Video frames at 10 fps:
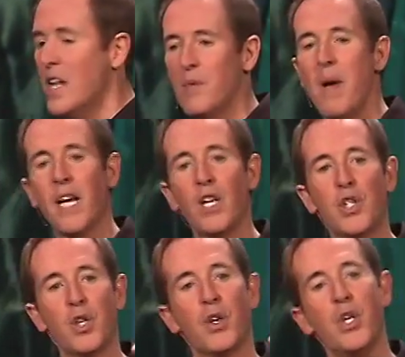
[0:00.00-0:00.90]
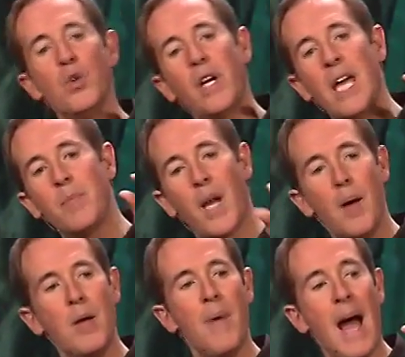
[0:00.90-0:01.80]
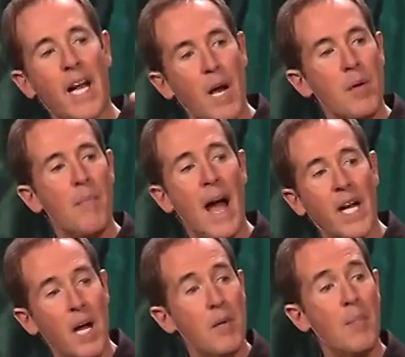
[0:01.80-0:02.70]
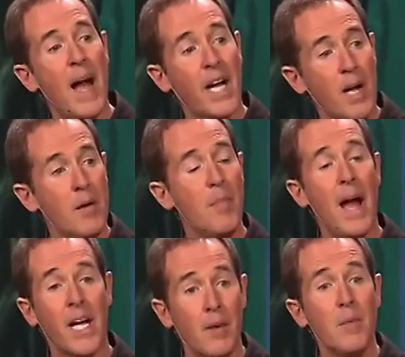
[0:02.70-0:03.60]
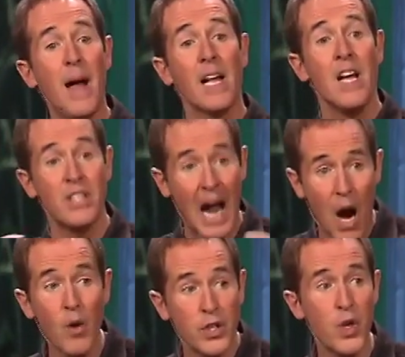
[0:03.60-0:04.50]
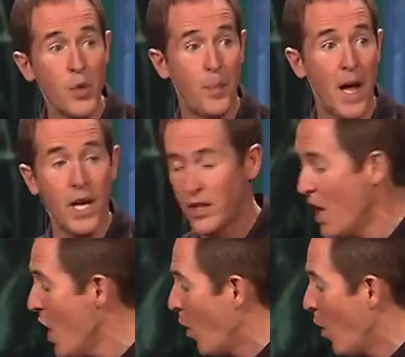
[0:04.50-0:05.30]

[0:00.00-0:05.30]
to making sure you keep coming back to our toothpaste.